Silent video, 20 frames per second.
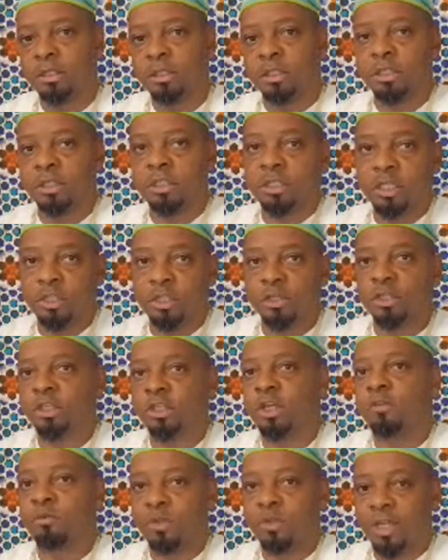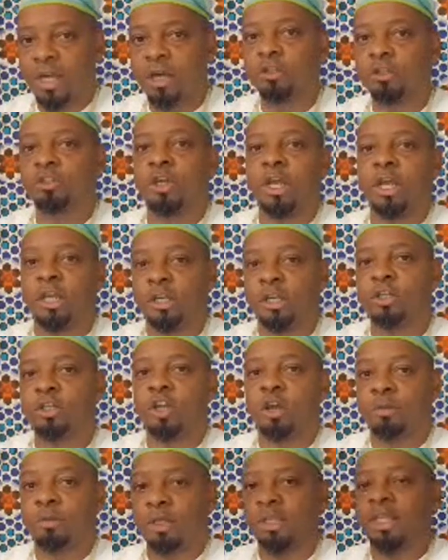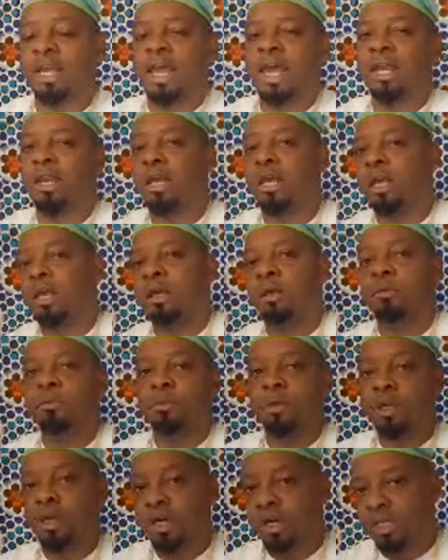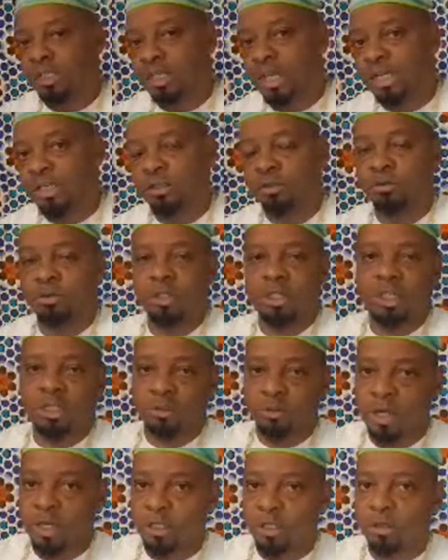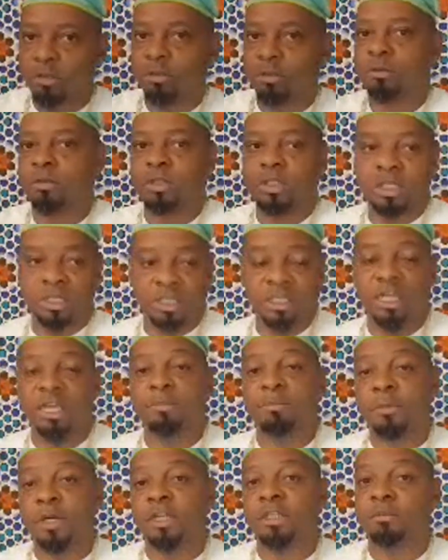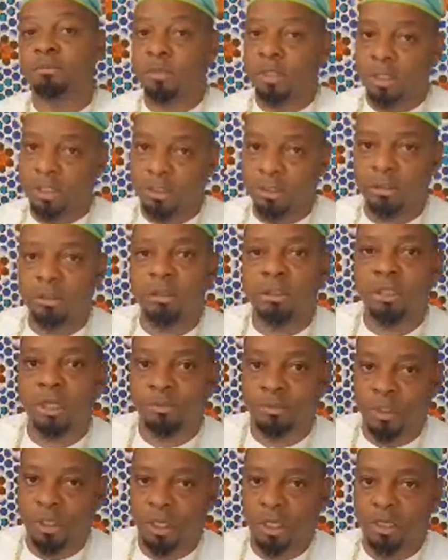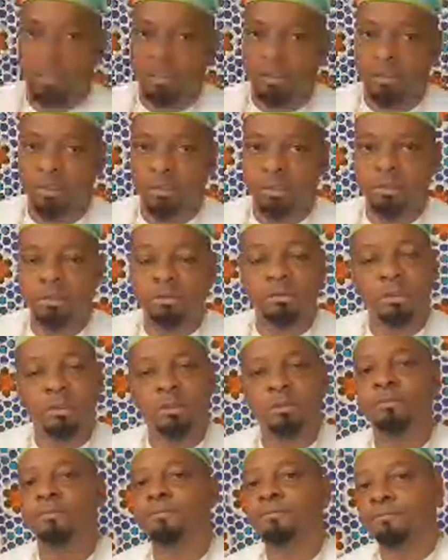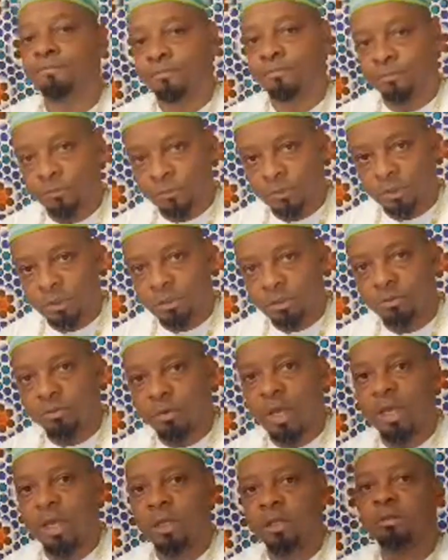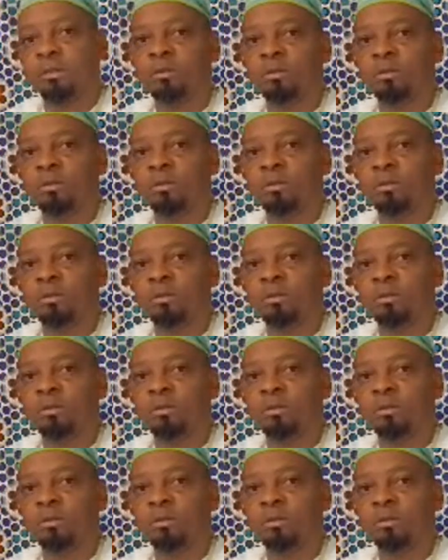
To see yourself without trying to determine that because I do this or I don't do this, it must mean something else, right?